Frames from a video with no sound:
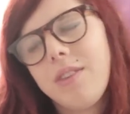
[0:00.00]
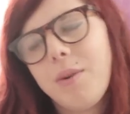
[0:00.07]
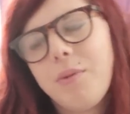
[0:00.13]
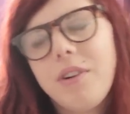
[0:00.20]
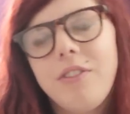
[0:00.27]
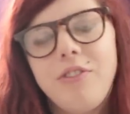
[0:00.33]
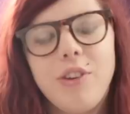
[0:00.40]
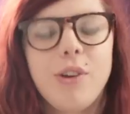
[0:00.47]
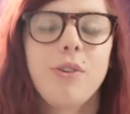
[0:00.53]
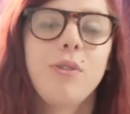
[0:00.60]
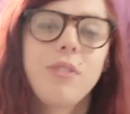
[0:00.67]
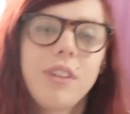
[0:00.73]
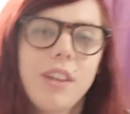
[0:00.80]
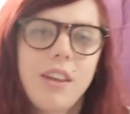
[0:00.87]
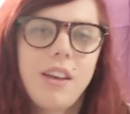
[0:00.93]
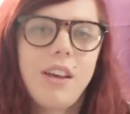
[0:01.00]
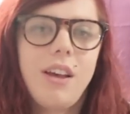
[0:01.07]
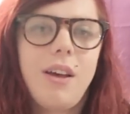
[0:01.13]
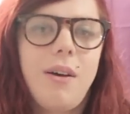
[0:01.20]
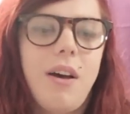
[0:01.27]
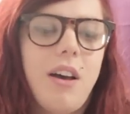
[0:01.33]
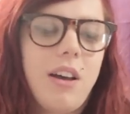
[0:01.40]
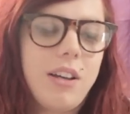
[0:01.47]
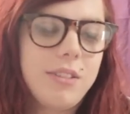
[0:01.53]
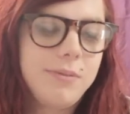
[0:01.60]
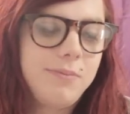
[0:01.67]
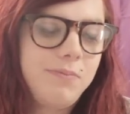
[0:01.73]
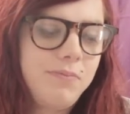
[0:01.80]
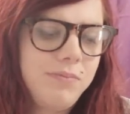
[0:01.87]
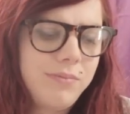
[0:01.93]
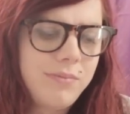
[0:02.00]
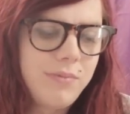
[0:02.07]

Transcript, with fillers: There were a few um,